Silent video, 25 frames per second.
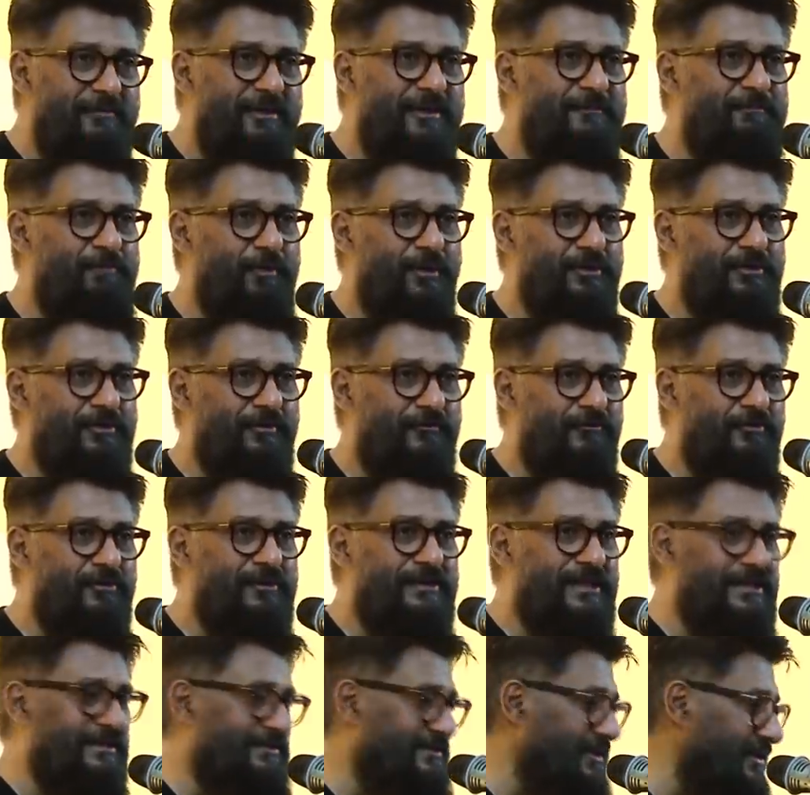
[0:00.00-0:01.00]
point of view,
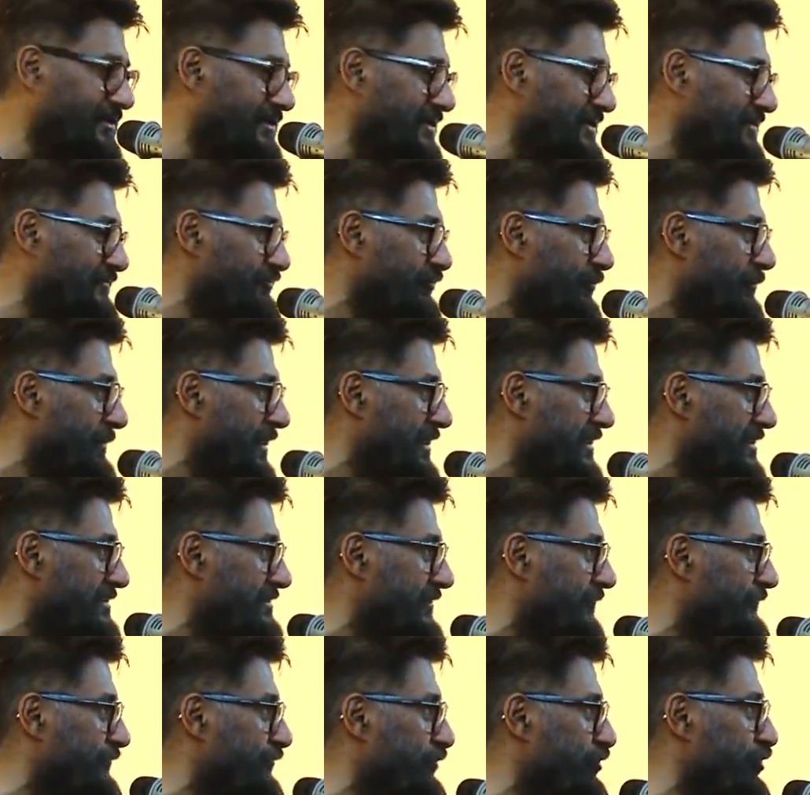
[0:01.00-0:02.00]
they'll say, this woman is
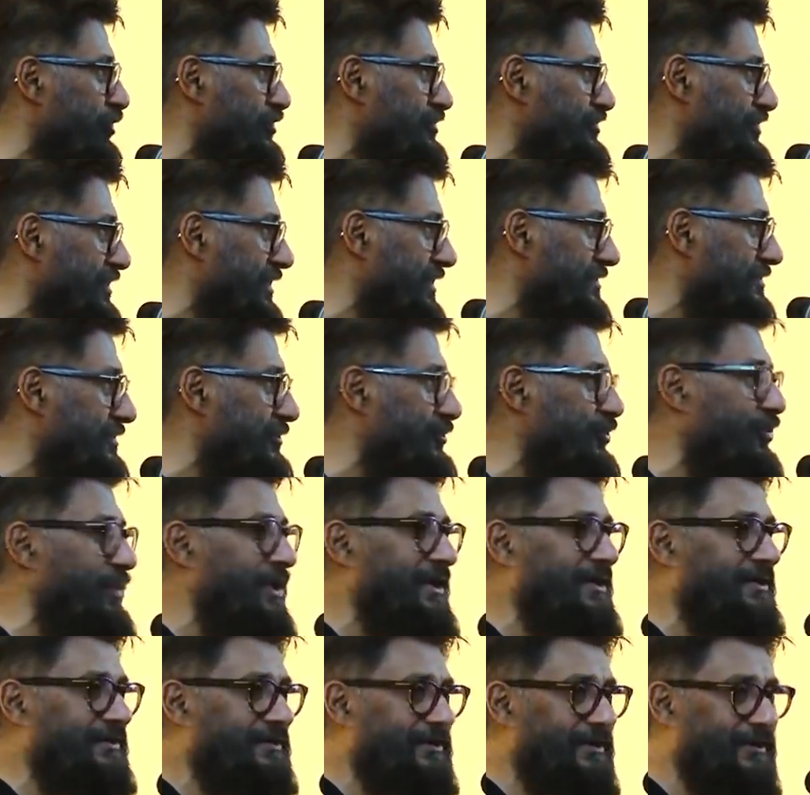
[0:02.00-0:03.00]
a fool, she doesn't know
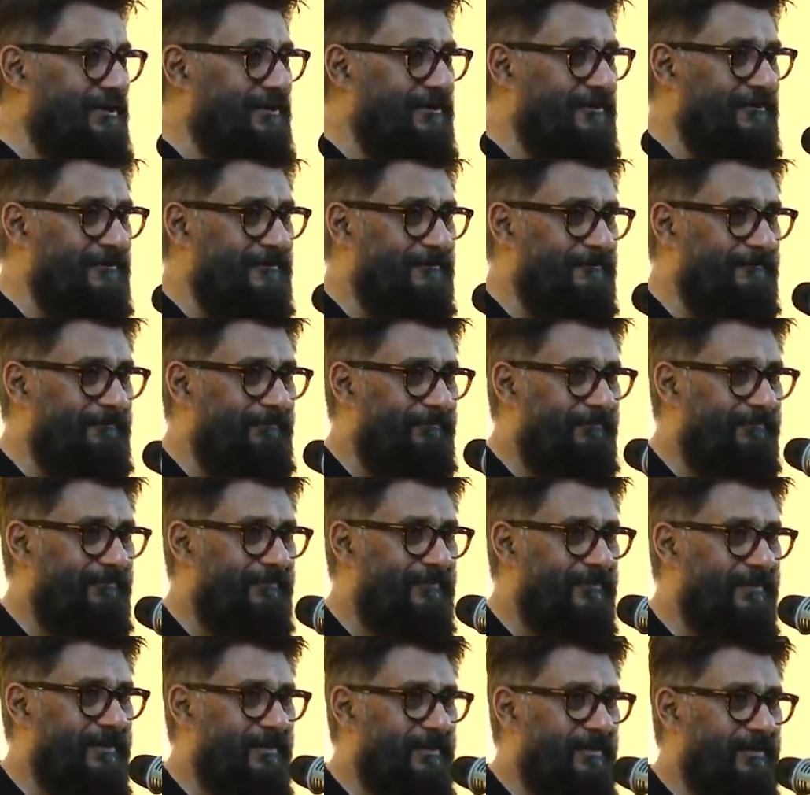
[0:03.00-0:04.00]
anything.
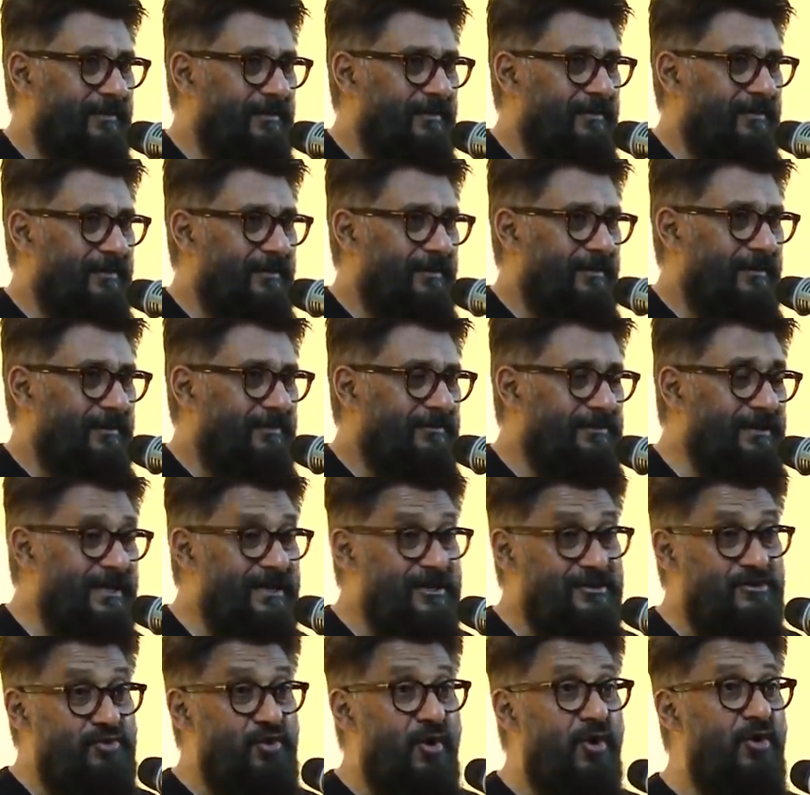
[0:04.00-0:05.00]
There
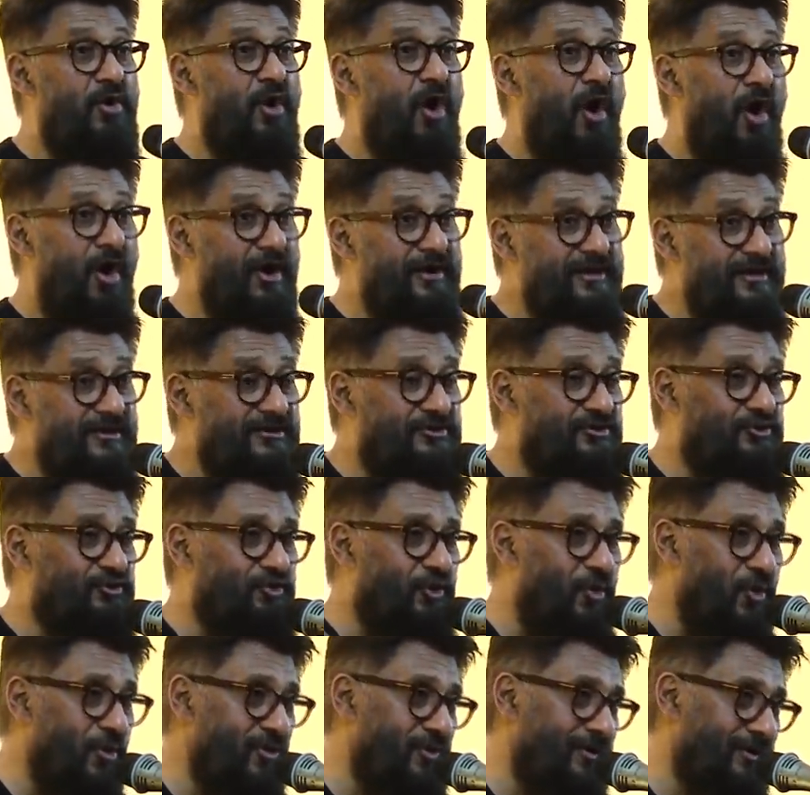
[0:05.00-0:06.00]
is no God in
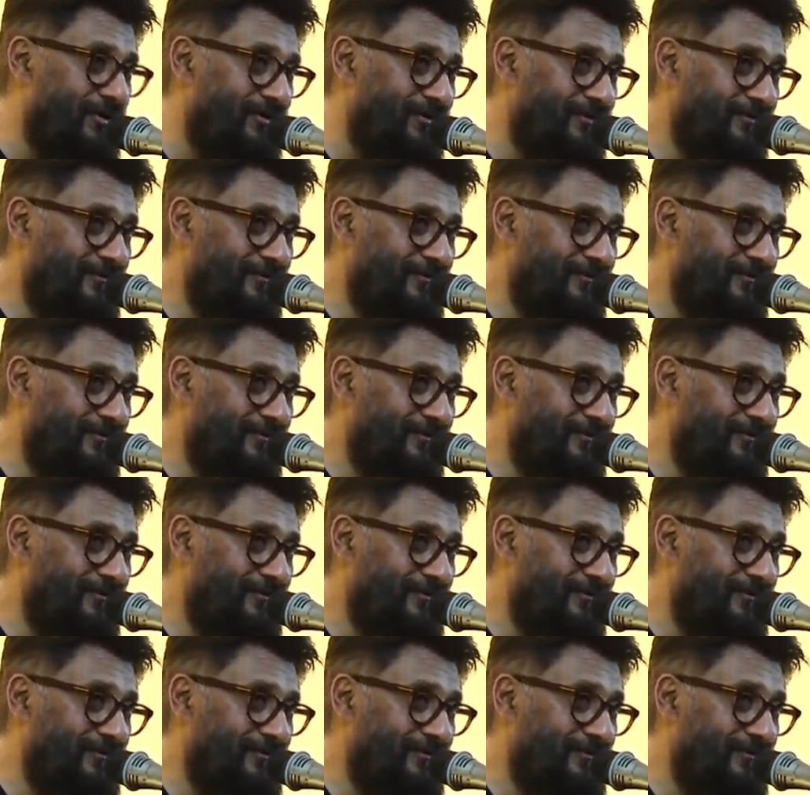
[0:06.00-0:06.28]
stone.